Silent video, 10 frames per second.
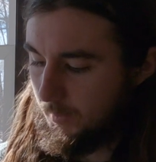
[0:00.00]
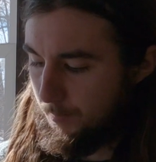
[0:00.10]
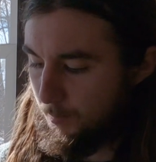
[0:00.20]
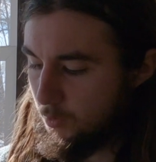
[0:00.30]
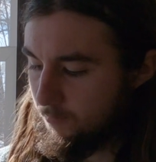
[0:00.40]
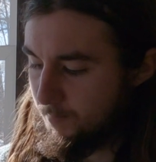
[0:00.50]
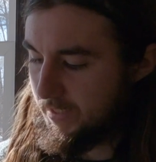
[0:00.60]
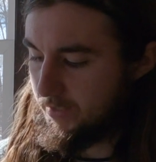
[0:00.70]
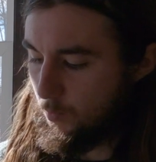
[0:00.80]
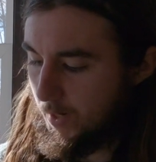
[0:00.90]

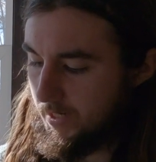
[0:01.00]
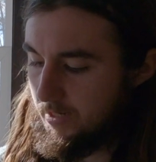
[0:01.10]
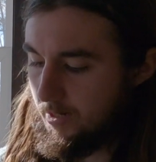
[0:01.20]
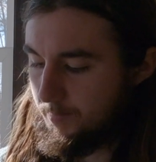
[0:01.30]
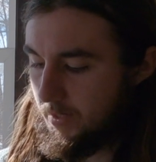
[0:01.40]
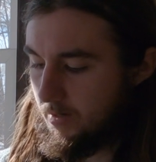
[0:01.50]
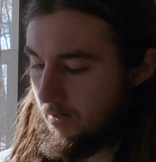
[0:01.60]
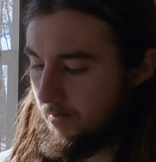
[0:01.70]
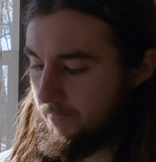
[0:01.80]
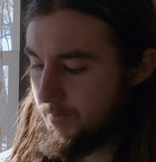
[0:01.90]
Movement, waking up the
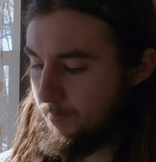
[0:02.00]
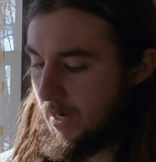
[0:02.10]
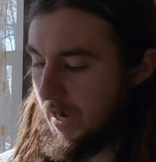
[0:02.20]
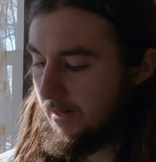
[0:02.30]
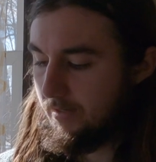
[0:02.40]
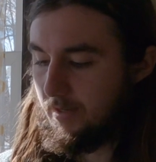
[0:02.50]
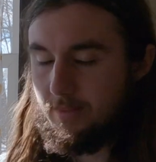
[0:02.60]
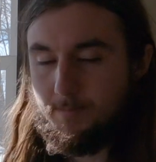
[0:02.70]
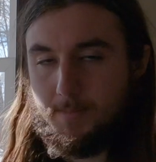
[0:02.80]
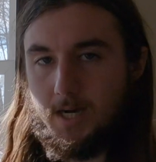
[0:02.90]
nerves, body, and
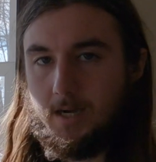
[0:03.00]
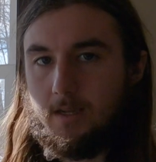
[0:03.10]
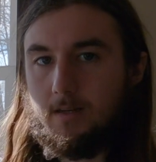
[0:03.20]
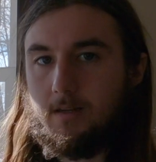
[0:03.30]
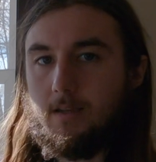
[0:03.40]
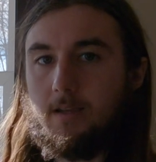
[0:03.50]
the mind.